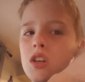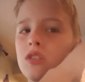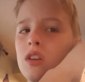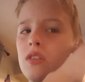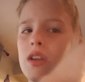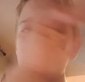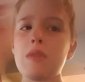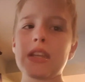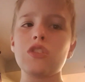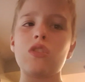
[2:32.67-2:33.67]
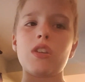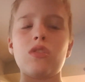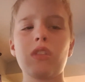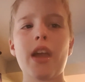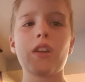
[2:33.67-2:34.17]
So anyway, make sure
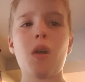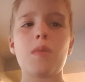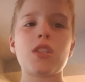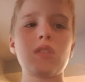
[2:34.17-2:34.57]
to like, comment,